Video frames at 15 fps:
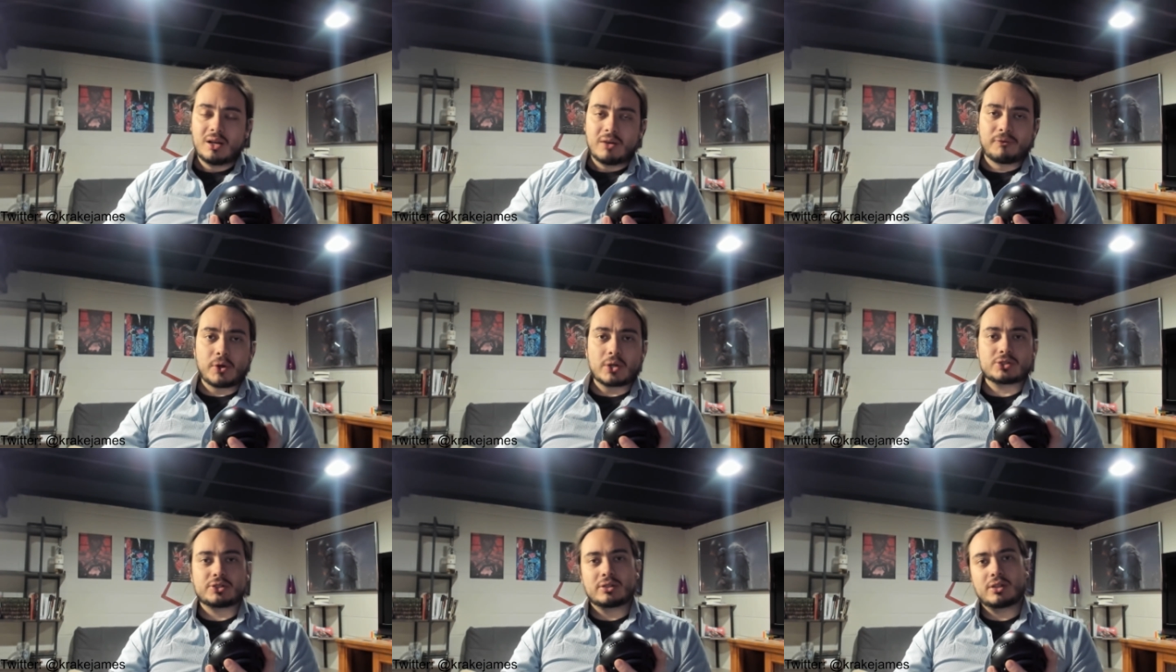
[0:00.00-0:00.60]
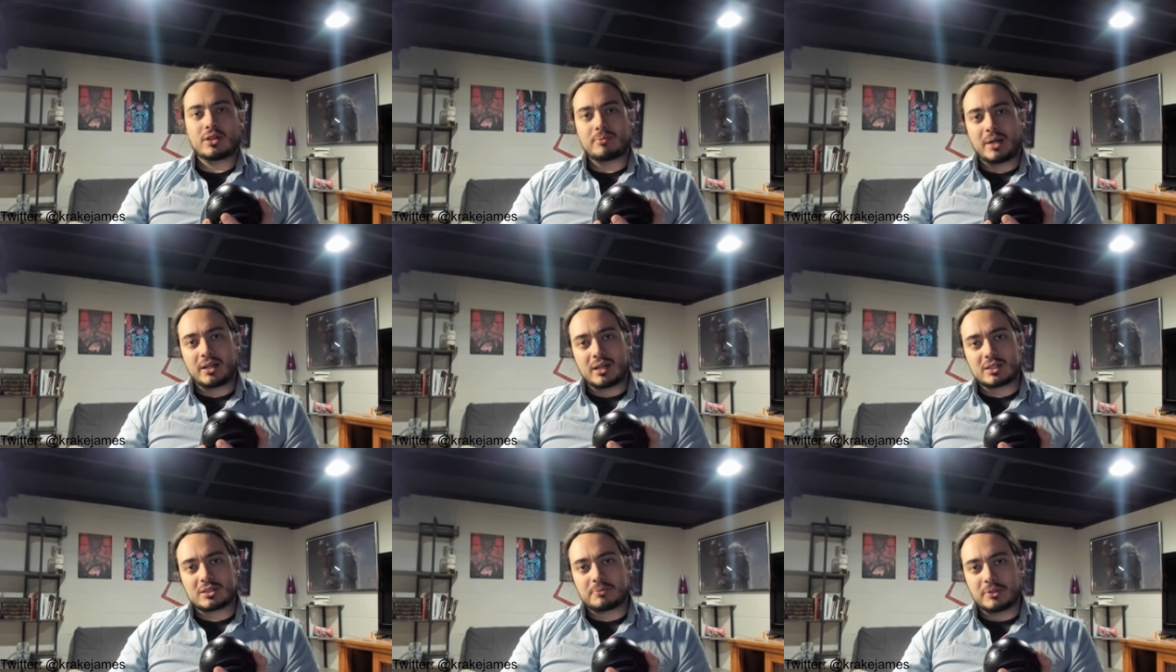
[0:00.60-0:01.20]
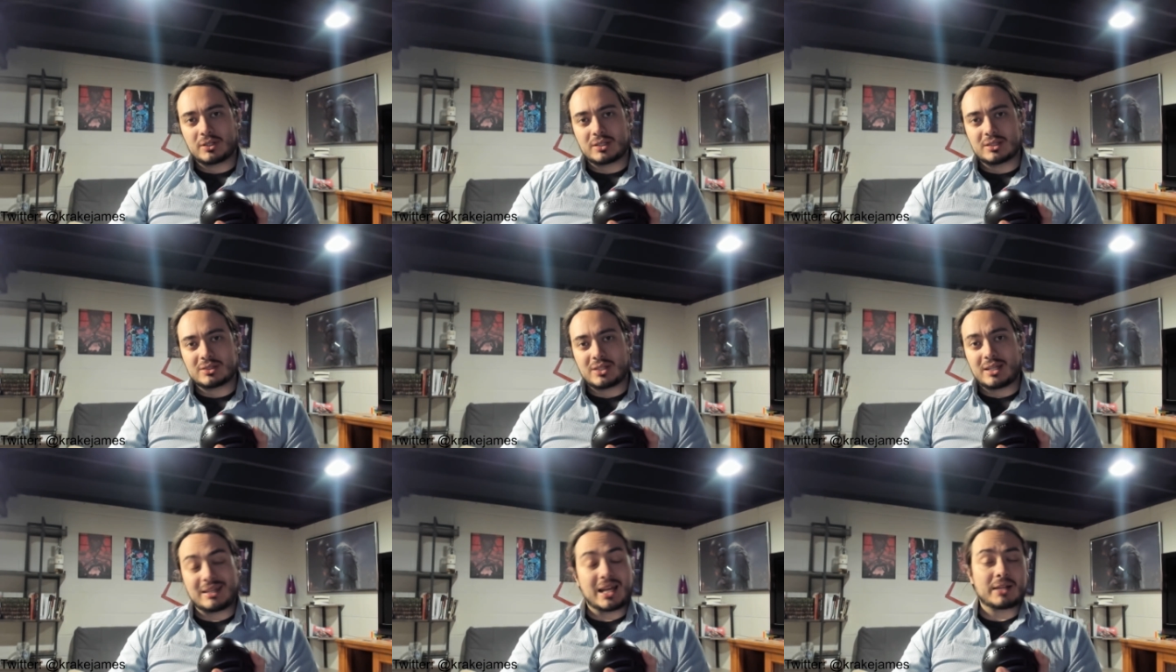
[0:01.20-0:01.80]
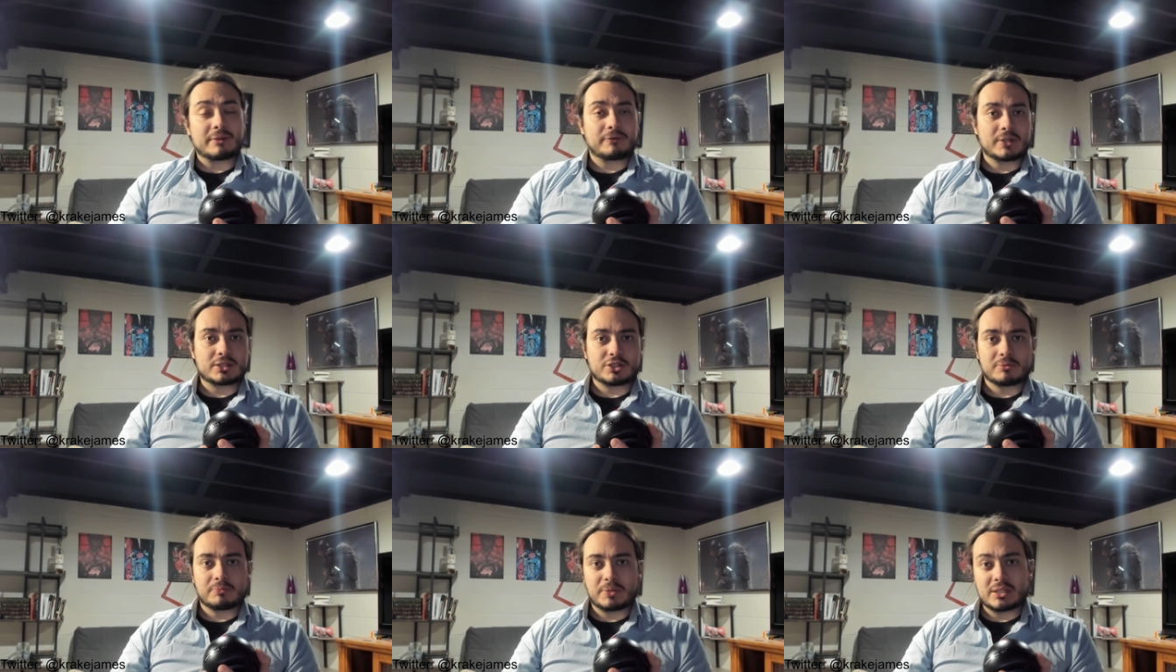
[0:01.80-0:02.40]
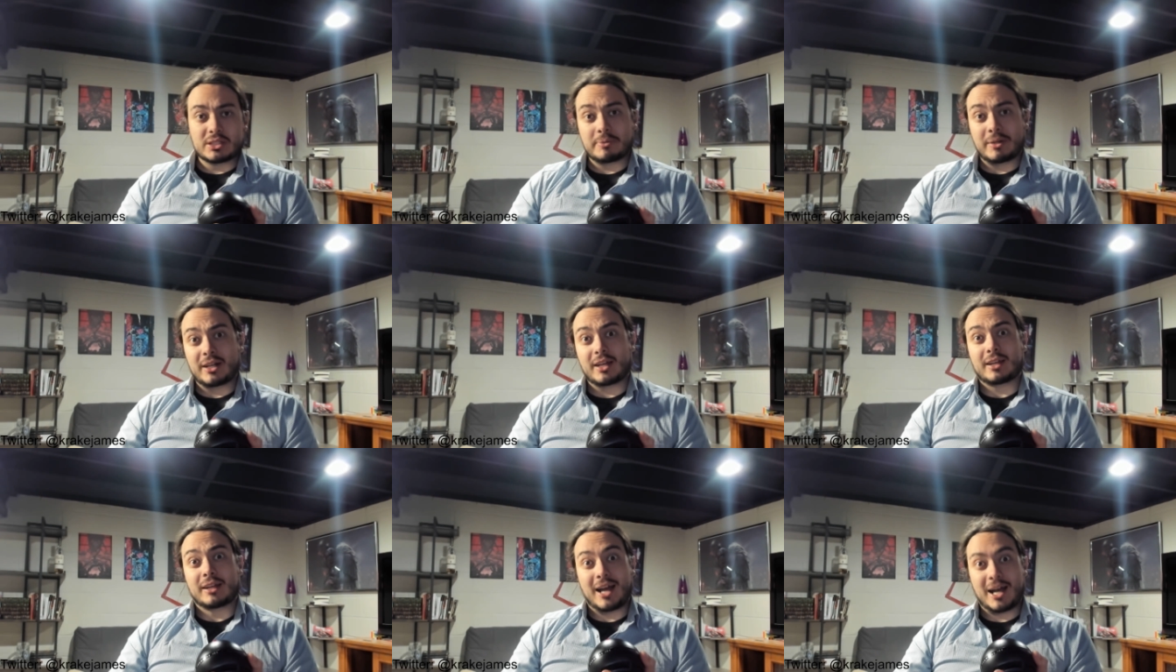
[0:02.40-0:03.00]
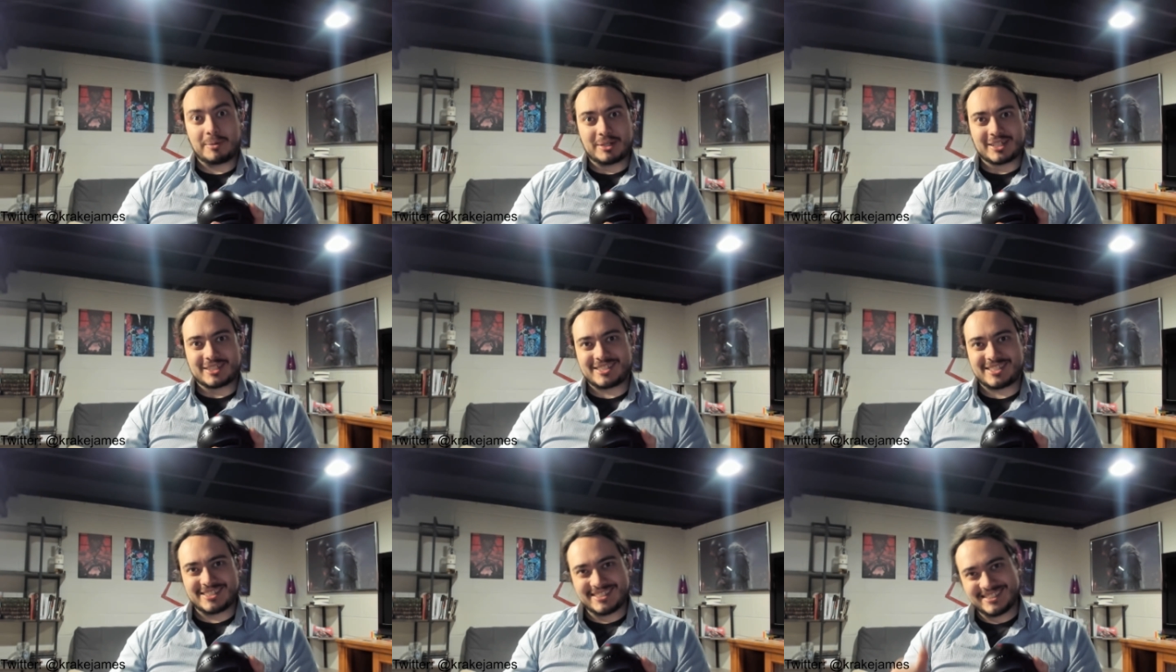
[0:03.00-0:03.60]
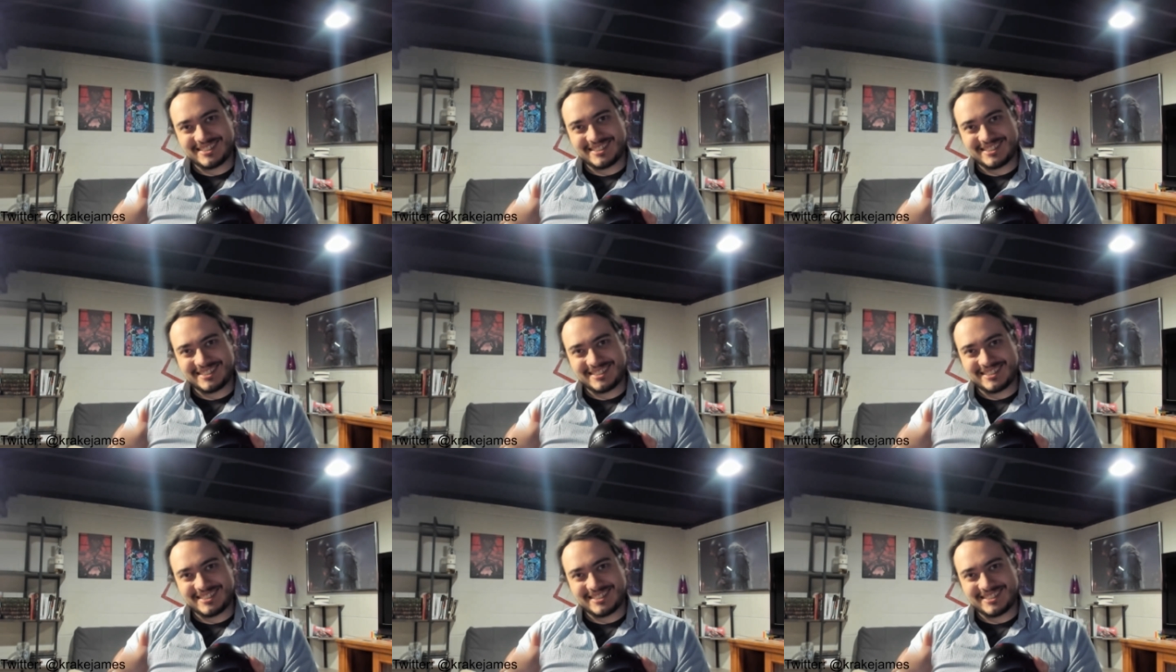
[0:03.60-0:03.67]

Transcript: Fortunately, my next book is a nonfiction piece about economics.